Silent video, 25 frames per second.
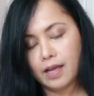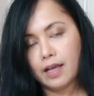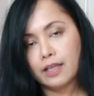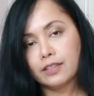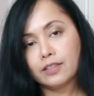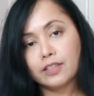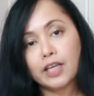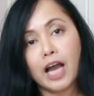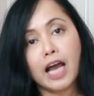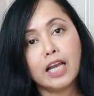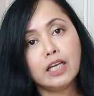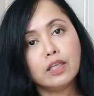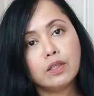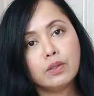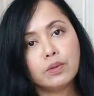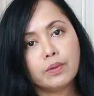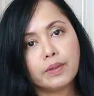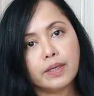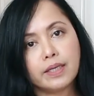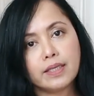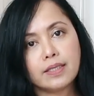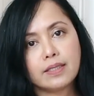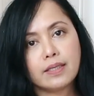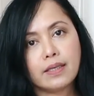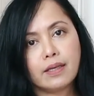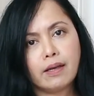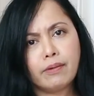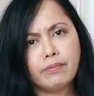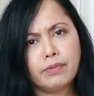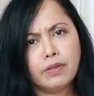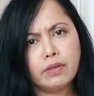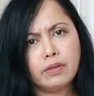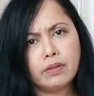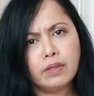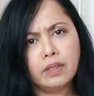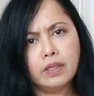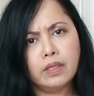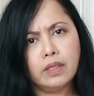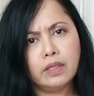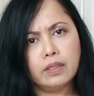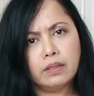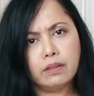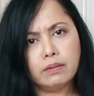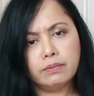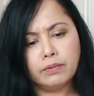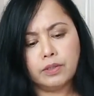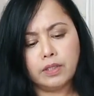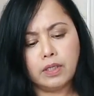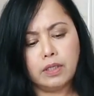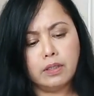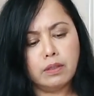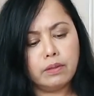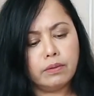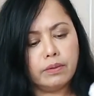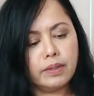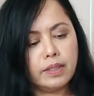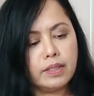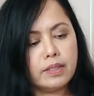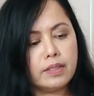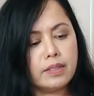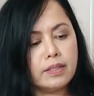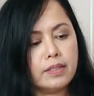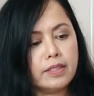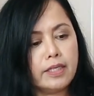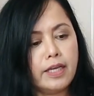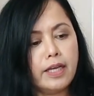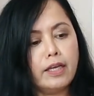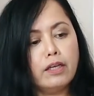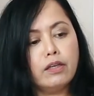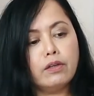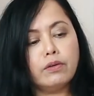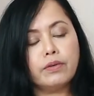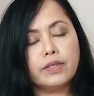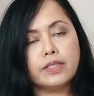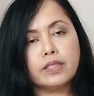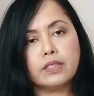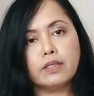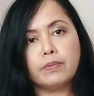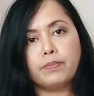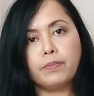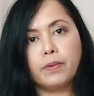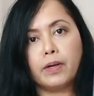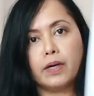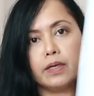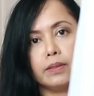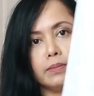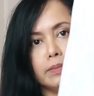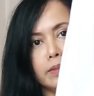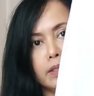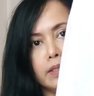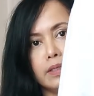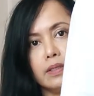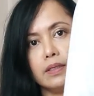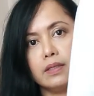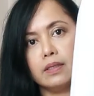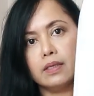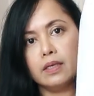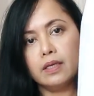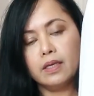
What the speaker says: John Lewis. Have you heard of John Lewis? John Lewis department.